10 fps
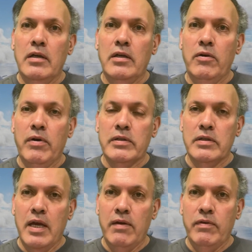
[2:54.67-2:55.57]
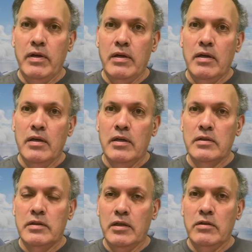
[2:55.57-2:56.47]
US Navy
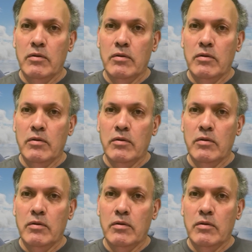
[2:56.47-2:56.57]
insignia